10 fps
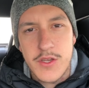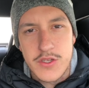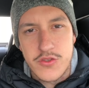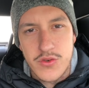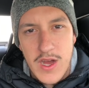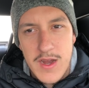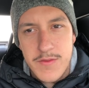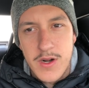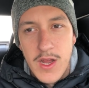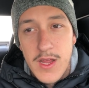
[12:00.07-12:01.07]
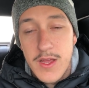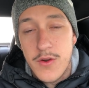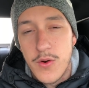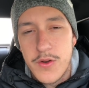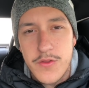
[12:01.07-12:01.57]
good driver in
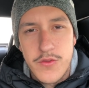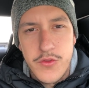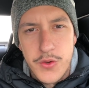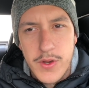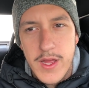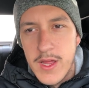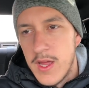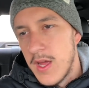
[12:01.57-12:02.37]
order to do it.